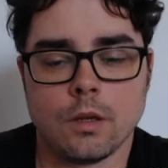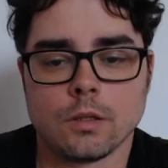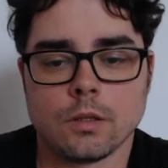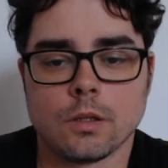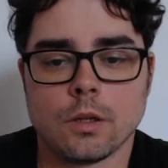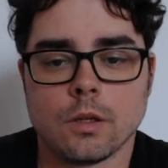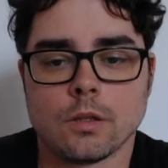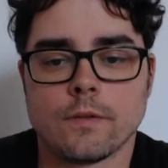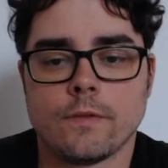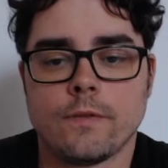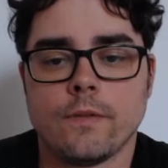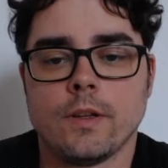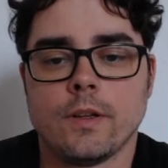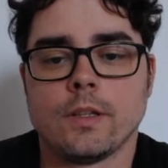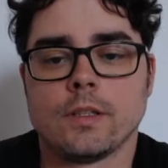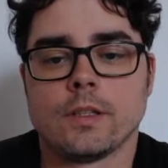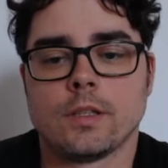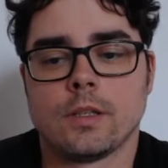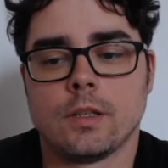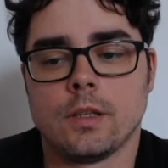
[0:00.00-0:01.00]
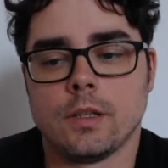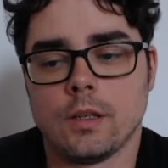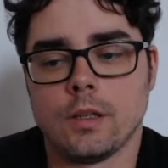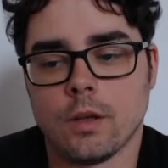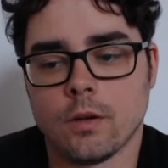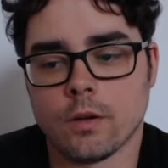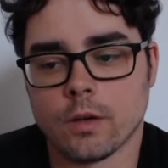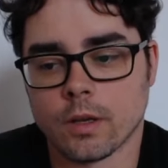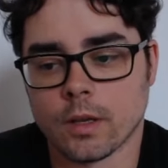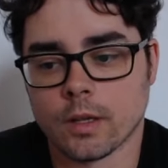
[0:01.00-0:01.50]
So it's physically
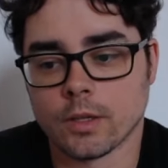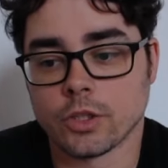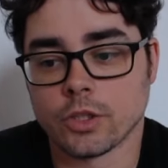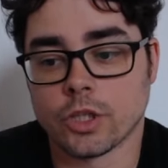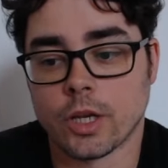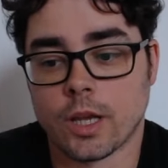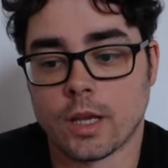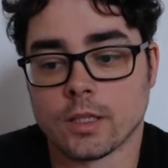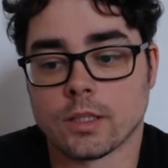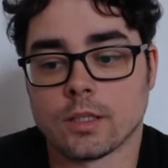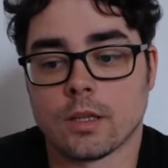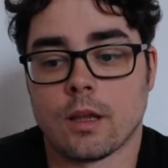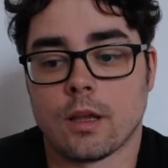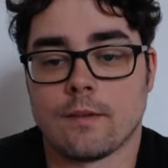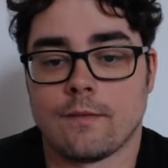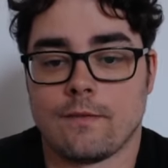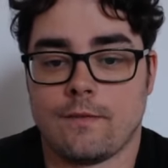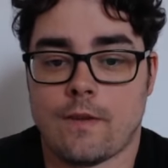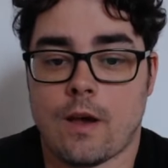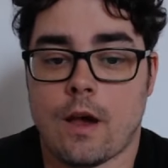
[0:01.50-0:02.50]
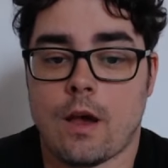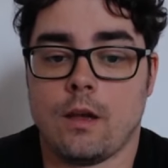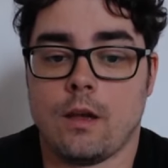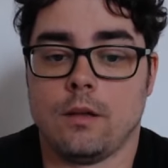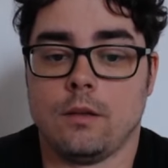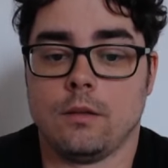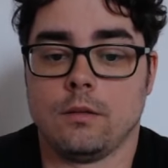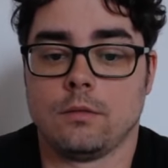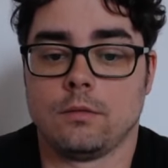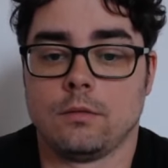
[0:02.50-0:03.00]
loading a JSON
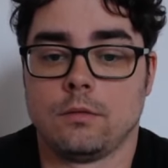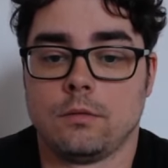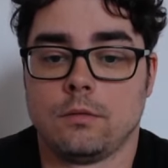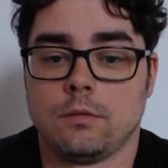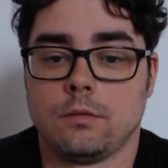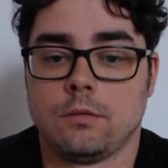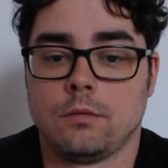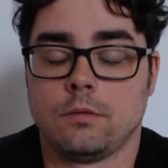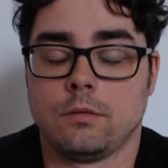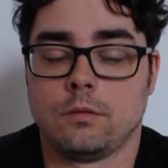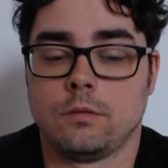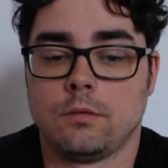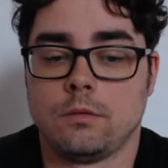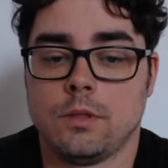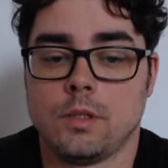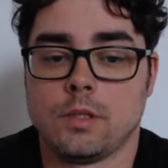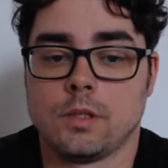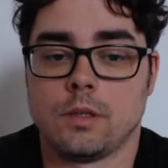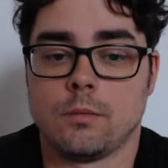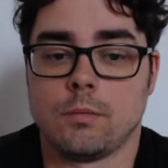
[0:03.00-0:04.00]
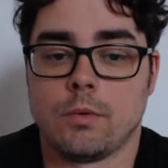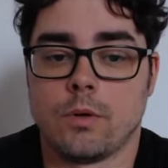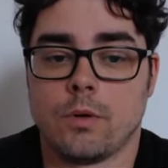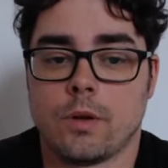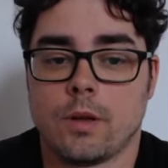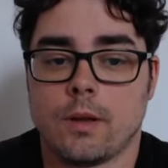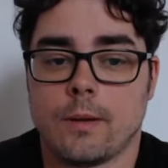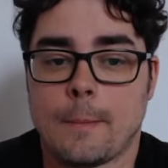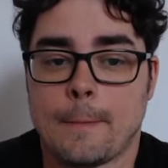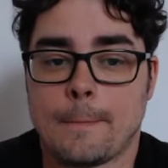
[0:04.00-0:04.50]
file is the
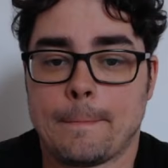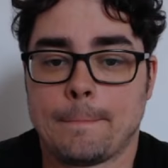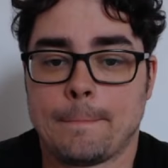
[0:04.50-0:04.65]
point.